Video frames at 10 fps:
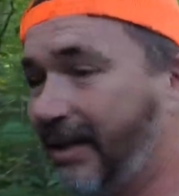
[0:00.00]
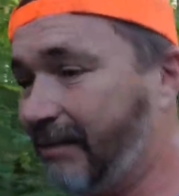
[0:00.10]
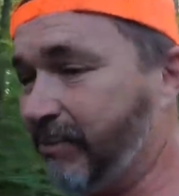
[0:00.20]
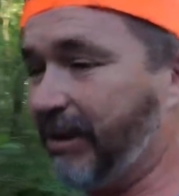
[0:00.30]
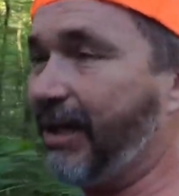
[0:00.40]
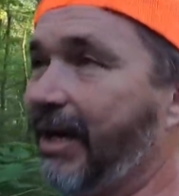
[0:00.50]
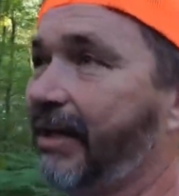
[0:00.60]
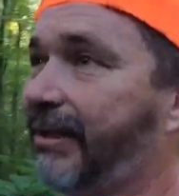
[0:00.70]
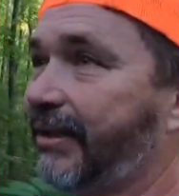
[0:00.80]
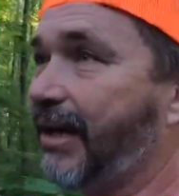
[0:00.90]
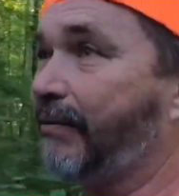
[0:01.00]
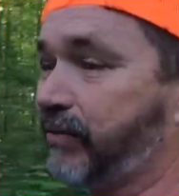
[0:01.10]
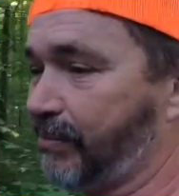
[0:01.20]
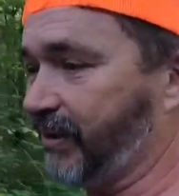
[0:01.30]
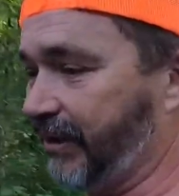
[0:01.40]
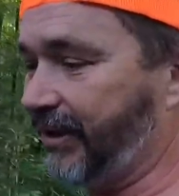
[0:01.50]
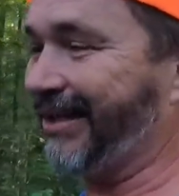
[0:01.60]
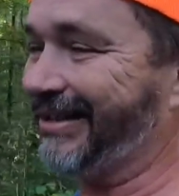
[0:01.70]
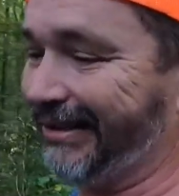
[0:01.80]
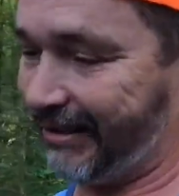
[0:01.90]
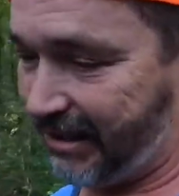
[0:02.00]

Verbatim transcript: and be at comfortably and clean